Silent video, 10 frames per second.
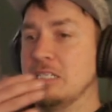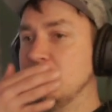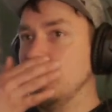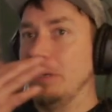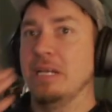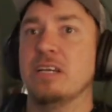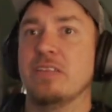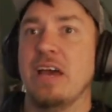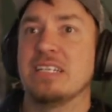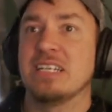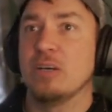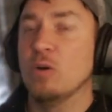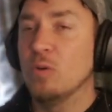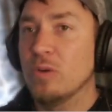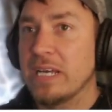Let's do it. Look at that. I did
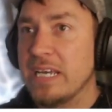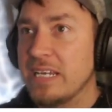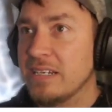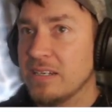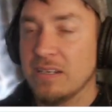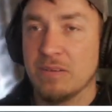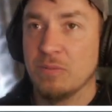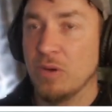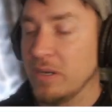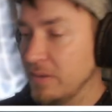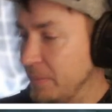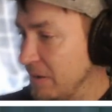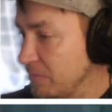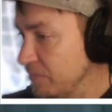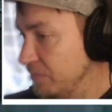it all in, what,
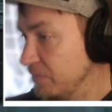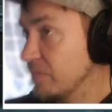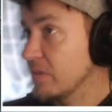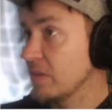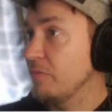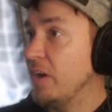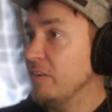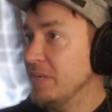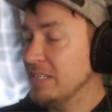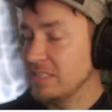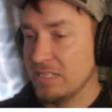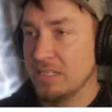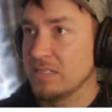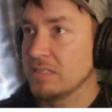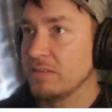about 5
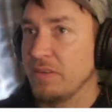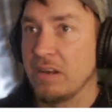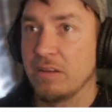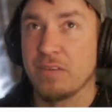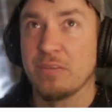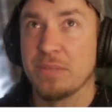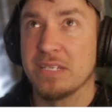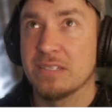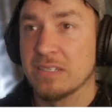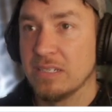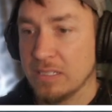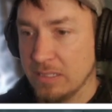minutes? It felt like 5 minutes.